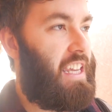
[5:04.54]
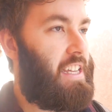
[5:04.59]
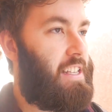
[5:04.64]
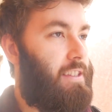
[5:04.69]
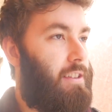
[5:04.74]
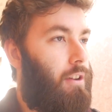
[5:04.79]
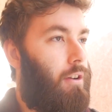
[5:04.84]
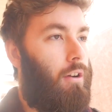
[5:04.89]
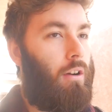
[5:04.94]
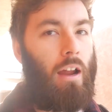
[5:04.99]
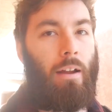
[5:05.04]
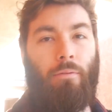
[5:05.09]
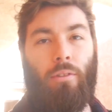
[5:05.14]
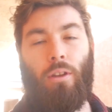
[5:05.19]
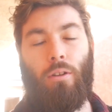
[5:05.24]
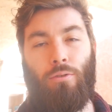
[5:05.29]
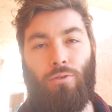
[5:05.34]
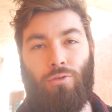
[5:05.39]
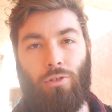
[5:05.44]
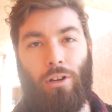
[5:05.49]
easier, I have to
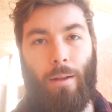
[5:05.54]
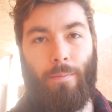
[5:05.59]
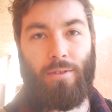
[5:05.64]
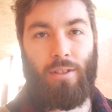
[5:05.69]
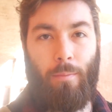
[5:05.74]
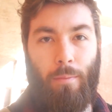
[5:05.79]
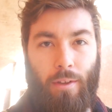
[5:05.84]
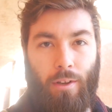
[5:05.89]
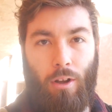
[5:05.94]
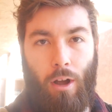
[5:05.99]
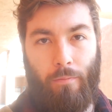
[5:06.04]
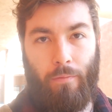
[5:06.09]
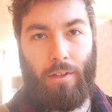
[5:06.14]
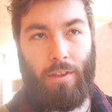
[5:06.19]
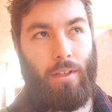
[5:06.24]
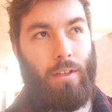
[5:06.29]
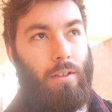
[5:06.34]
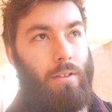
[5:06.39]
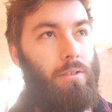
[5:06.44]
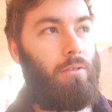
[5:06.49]
go drop something off at
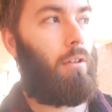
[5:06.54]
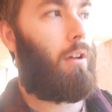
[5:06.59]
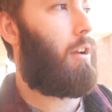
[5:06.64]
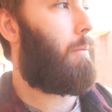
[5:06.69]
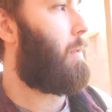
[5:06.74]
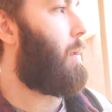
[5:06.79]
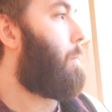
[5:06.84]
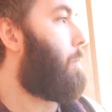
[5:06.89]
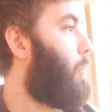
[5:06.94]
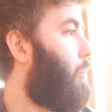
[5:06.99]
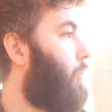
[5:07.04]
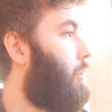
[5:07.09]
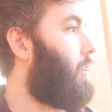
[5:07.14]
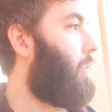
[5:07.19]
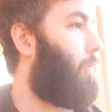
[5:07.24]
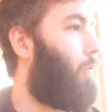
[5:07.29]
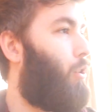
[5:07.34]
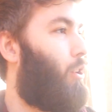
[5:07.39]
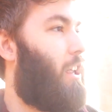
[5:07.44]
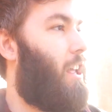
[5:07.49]
the astronomy building for